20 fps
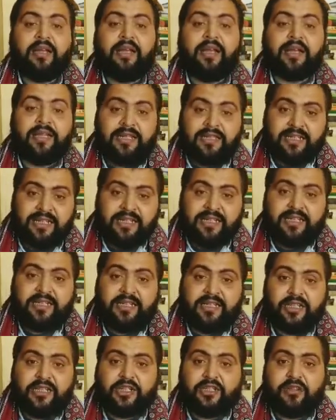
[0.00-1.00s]
Another
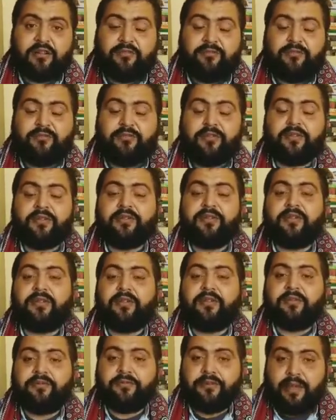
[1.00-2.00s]
interest of
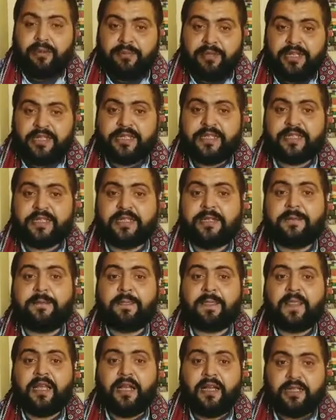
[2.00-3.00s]
feminist
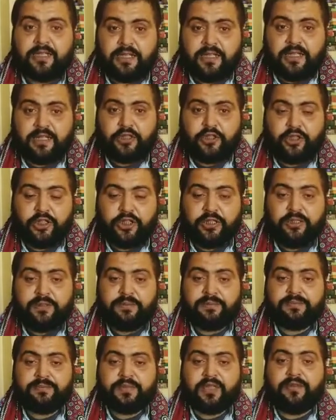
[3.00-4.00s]

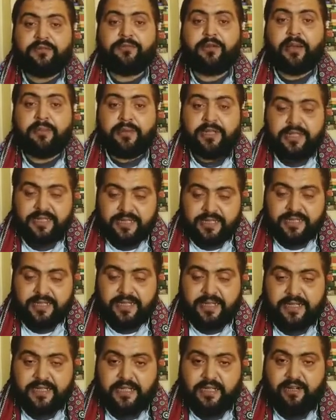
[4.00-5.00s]
introduction, feminist
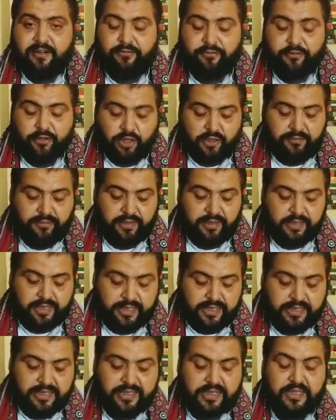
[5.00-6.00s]
study of novel
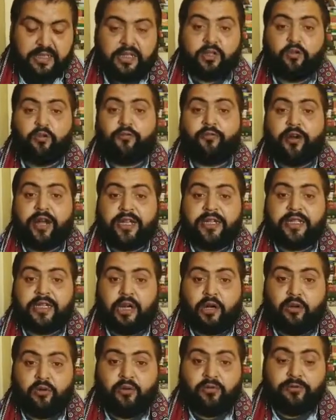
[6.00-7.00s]
is to find
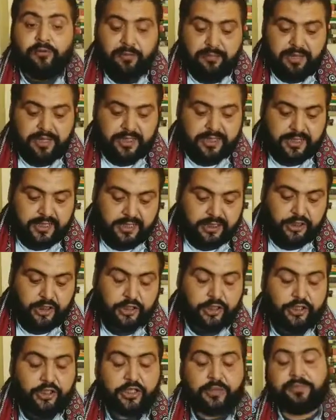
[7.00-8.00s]
out women's
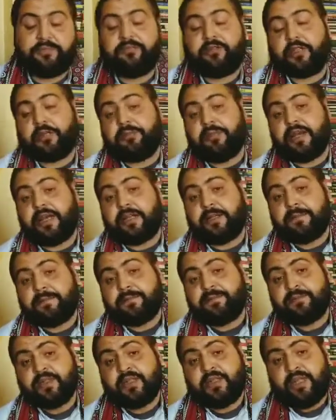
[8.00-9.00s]
relationship with men.
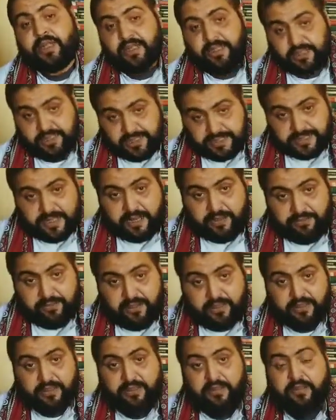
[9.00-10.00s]
In this
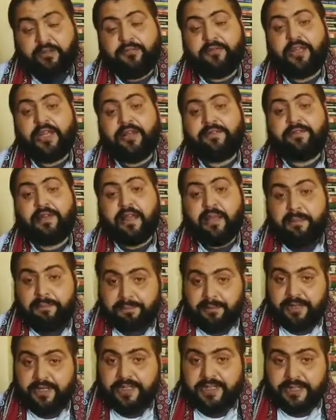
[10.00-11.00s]
novel, we have
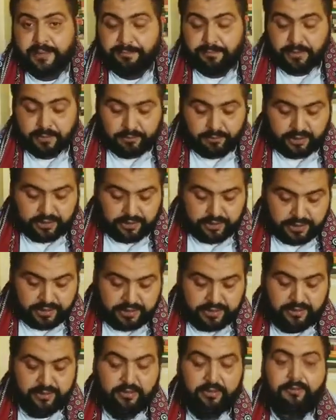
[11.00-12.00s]
ample examples for
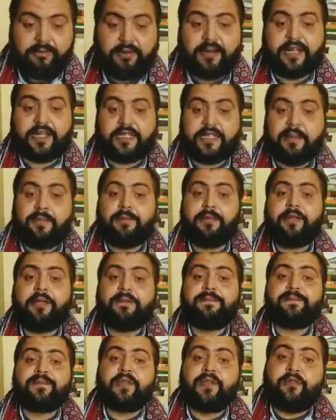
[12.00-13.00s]
this. For example,
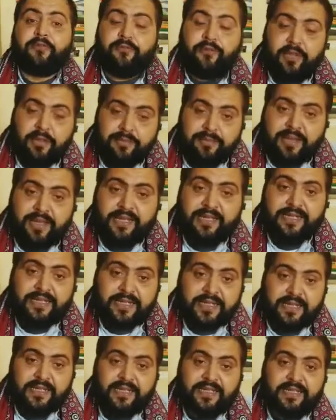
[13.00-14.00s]
we may
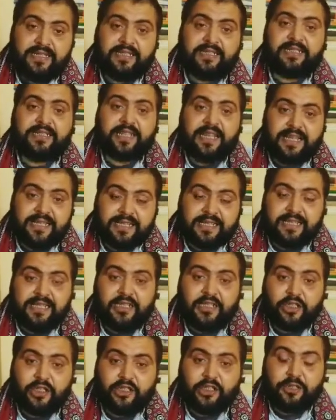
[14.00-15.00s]
study the Tess'
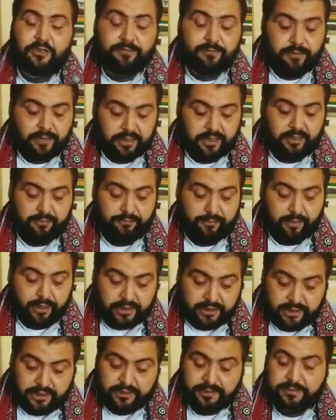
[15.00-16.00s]
relationship with her
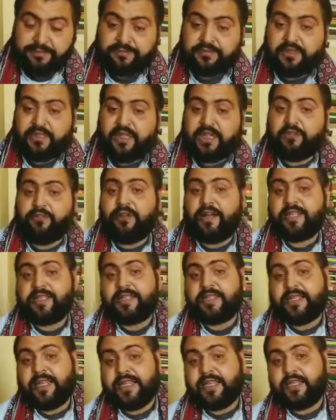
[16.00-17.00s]
father. It
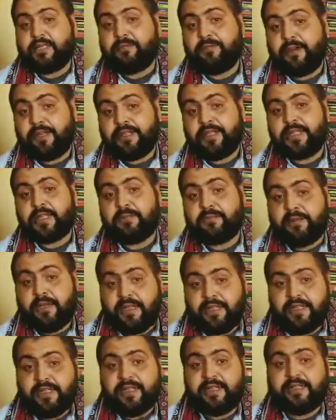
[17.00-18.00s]
was Tess' father's
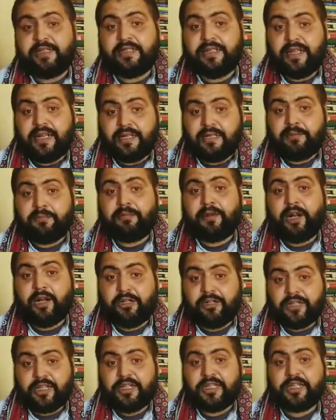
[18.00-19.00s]
failure that
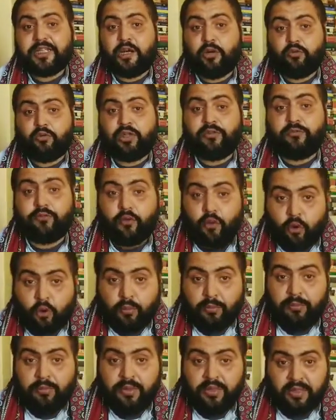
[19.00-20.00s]
brought Tess out of
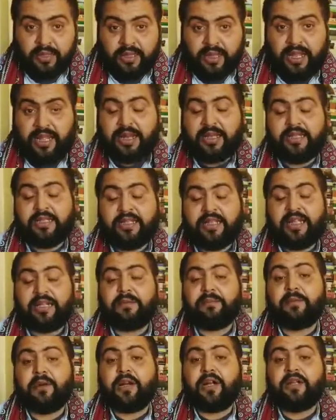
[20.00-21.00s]
home and
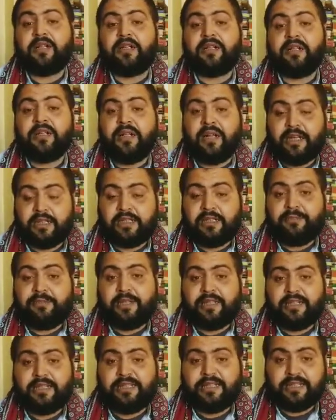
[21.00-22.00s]
that brought
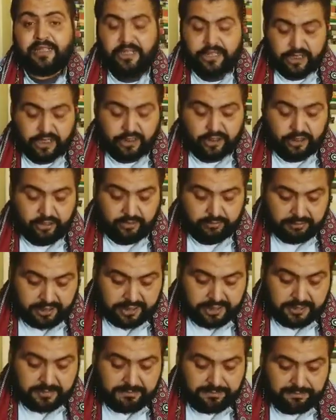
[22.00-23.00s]
ultimately the destruction of
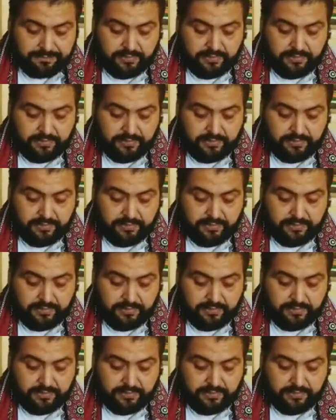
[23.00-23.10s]
Tess.